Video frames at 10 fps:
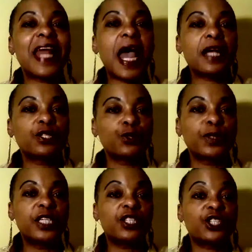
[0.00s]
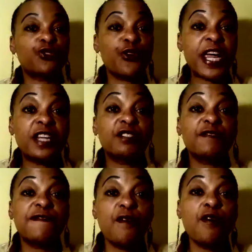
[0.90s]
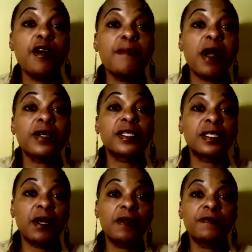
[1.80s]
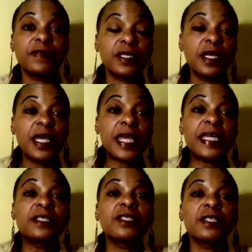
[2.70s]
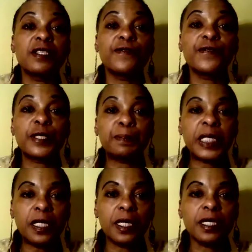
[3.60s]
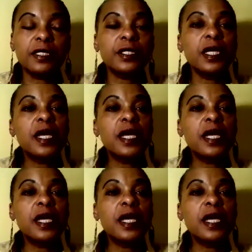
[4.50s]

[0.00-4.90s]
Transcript: actually transform ourselves into different beings,